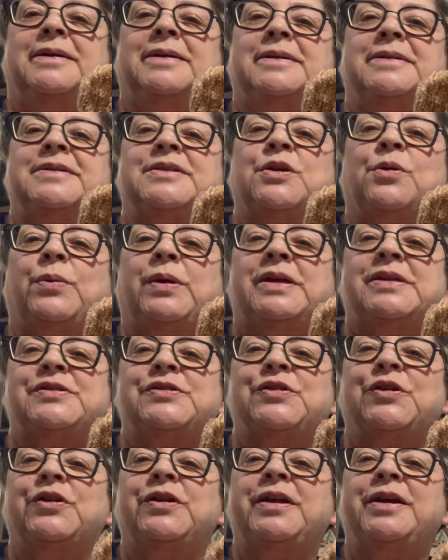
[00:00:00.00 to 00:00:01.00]
So he's
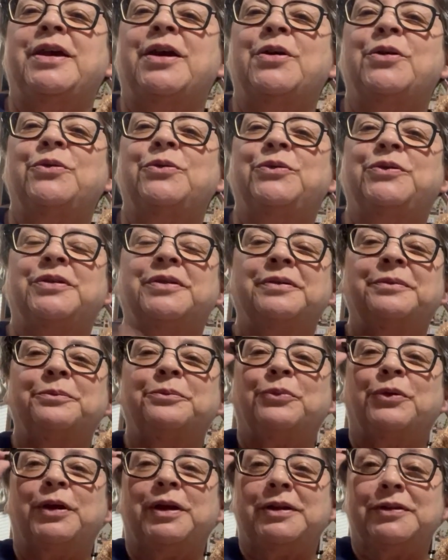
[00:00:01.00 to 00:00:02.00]
turning out
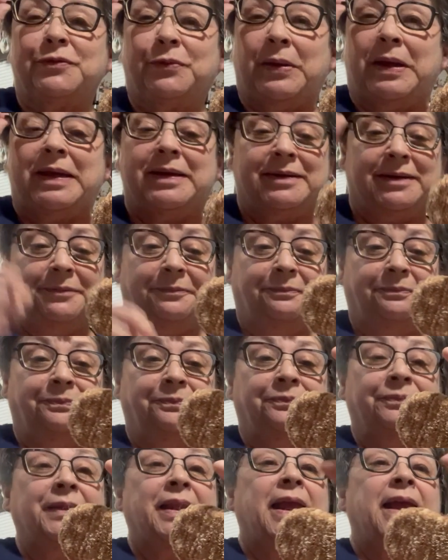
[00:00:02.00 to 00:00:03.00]
pretty sweet.
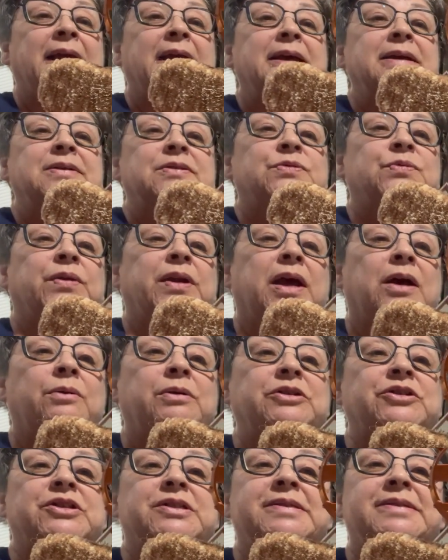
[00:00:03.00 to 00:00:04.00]
So now I
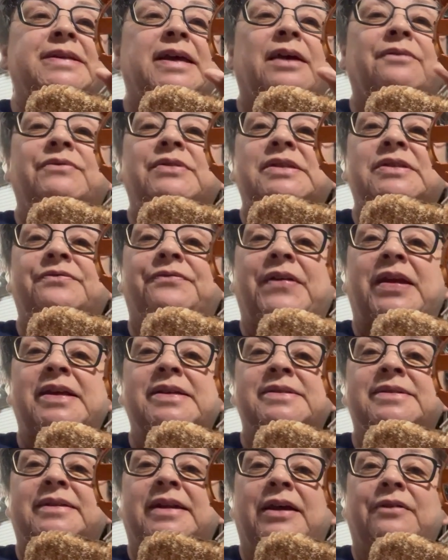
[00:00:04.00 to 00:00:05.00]
just have his
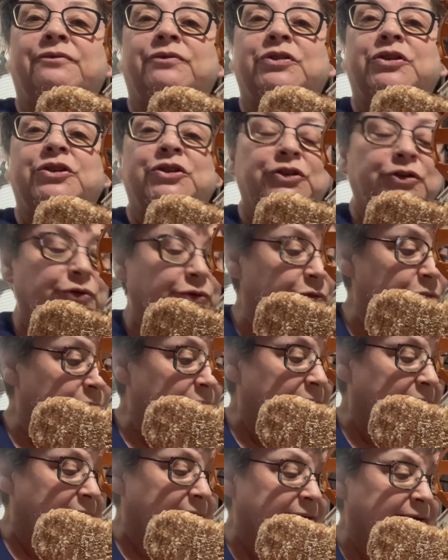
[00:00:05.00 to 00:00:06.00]
face left to do,
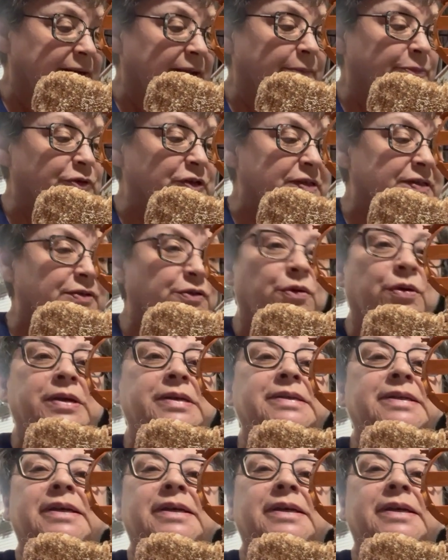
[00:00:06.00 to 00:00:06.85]
and I'm just going to